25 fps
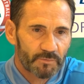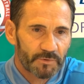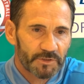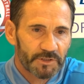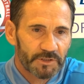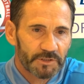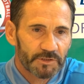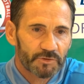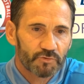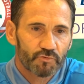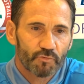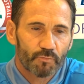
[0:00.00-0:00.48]

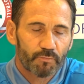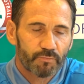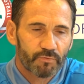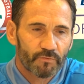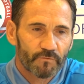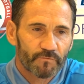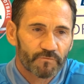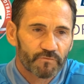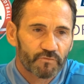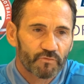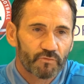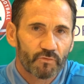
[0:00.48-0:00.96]
need to
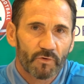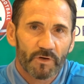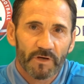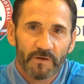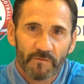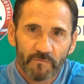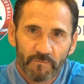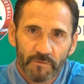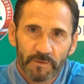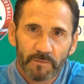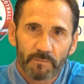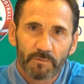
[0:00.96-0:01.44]
prove to
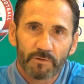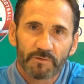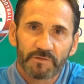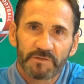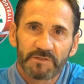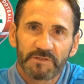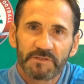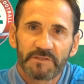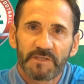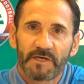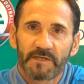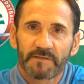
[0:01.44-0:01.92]

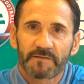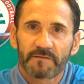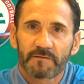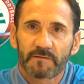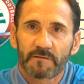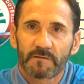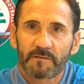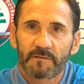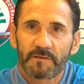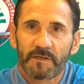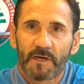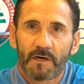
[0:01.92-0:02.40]
everybody that
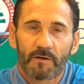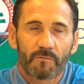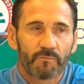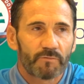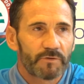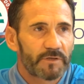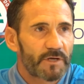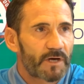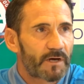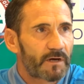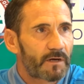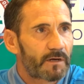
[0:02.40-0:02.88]
now
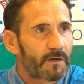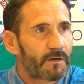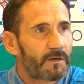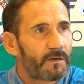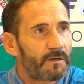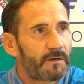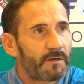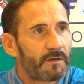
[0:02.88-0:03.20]
we are